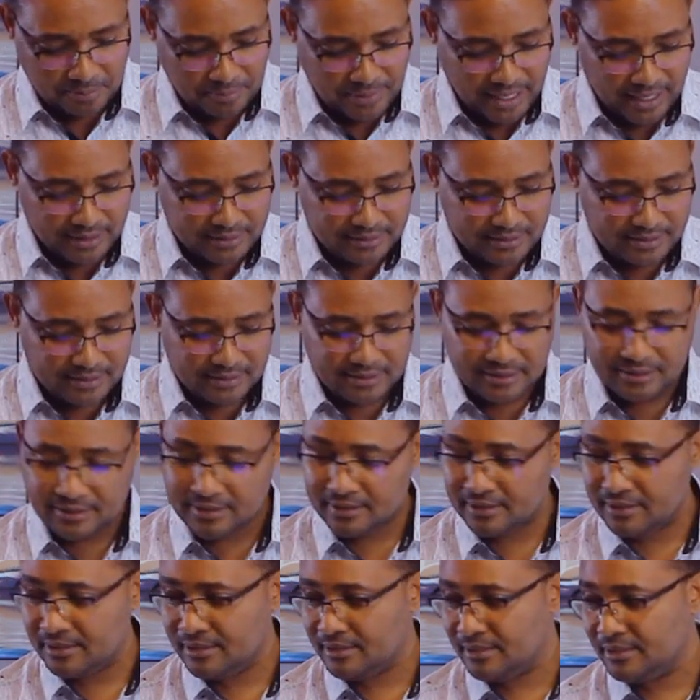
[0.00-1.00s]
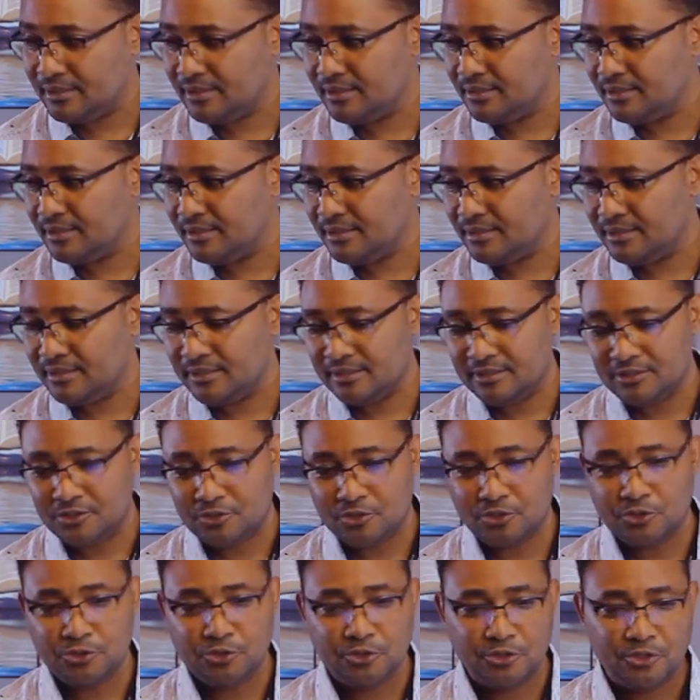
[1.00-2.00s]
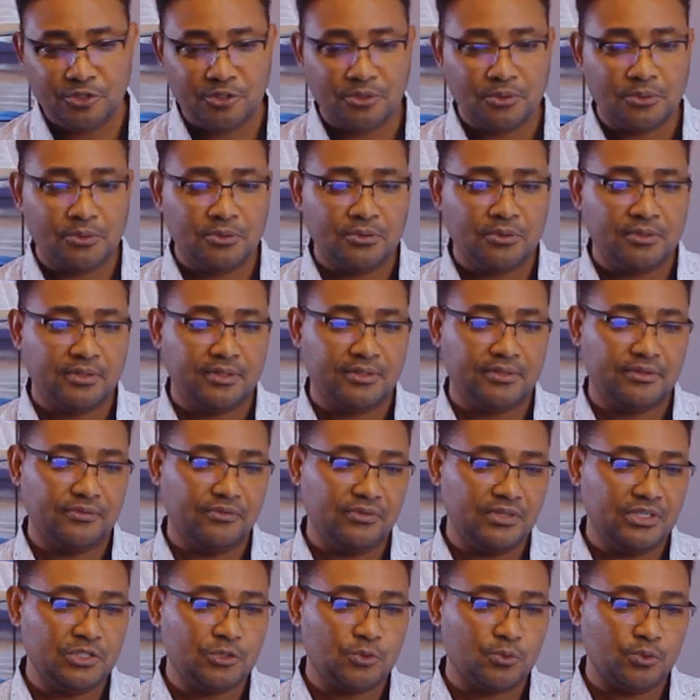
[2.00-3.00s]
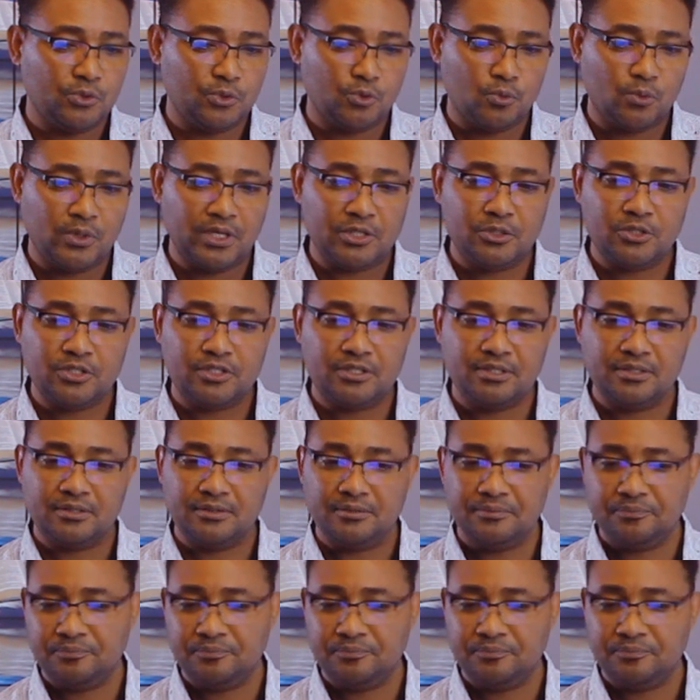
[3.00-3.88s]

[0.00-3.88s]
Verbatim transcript: But so you know, this was what,